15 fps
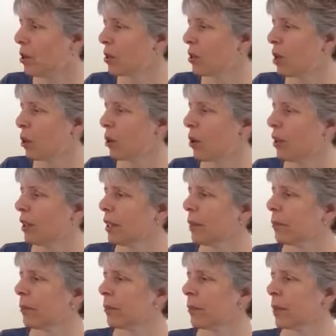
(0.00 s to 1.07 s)
So we're only
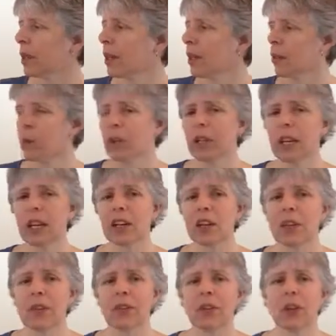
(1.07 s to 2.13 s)
going
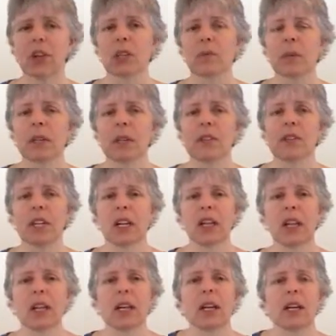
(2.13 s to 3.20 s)
to do the verse because
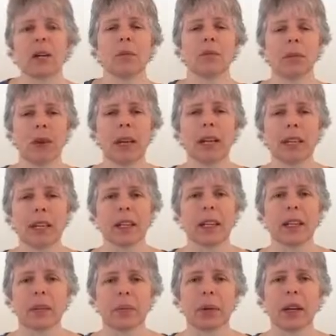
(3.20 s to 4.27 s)
generally on a break
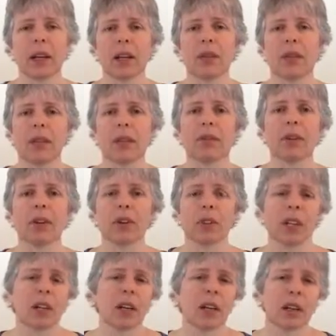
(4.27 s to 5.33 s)
it's played over the
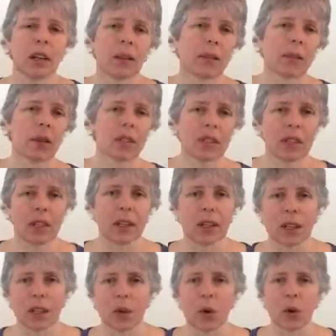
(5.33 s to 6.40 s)
verse. The verse and
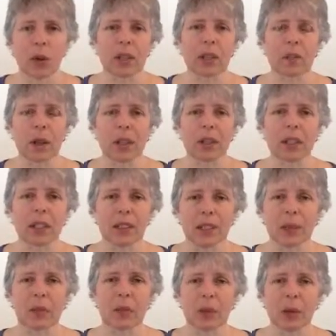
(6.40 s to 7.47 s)
chorus
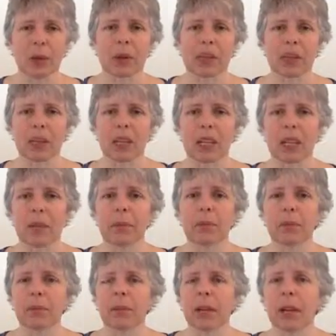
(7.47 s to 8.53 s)
melodies are pretty much the same
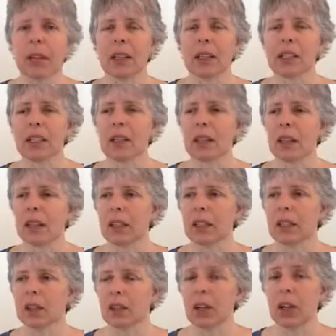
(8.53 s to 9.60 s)
on this
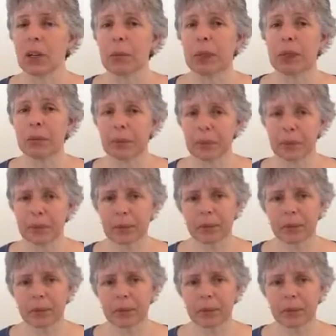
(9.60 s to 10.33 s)
song, but